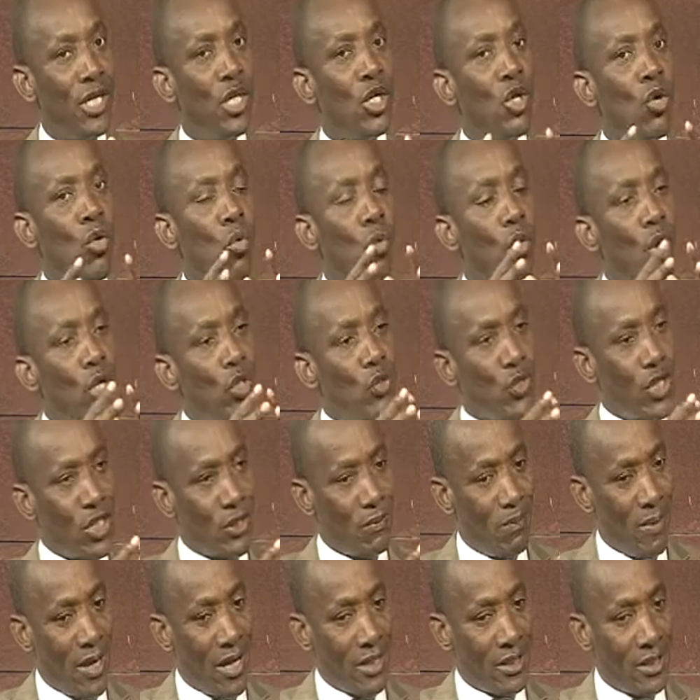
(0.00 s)
What you
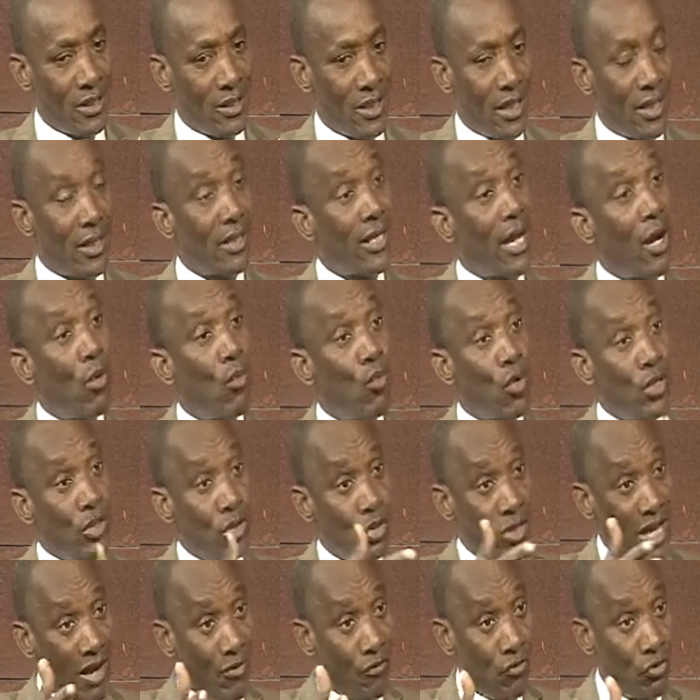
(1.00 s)
expect is that now with
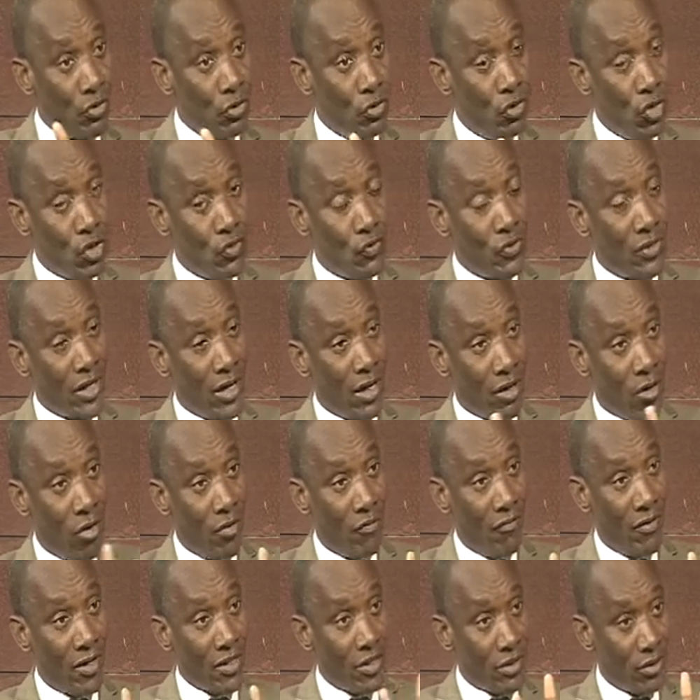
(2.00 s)
that view, those views are
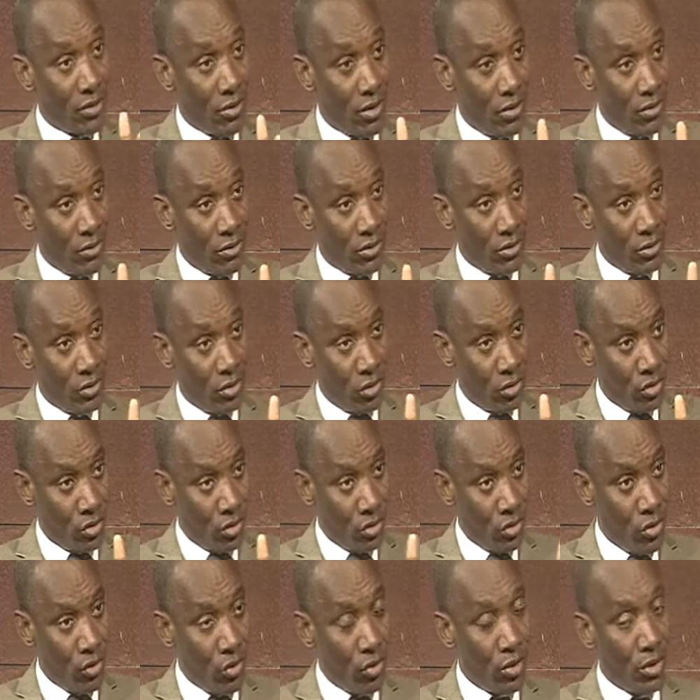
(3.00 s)
converging
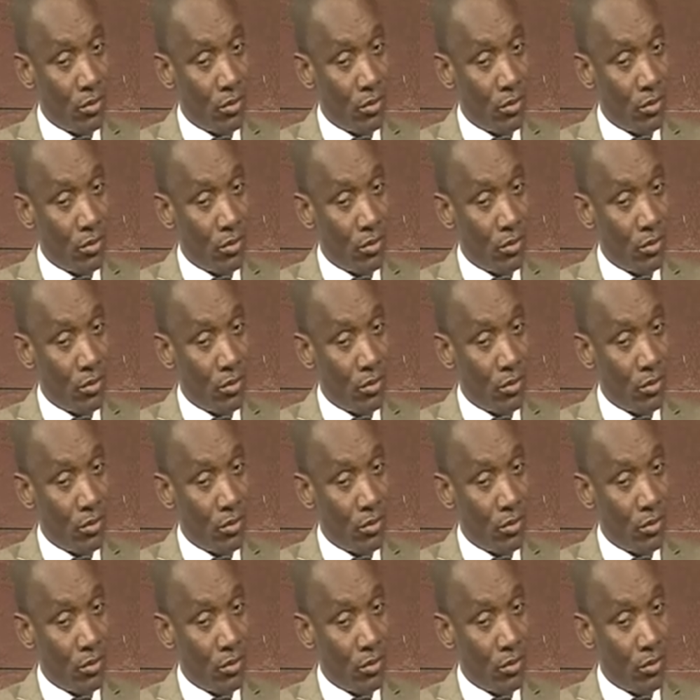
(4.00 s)
slowly.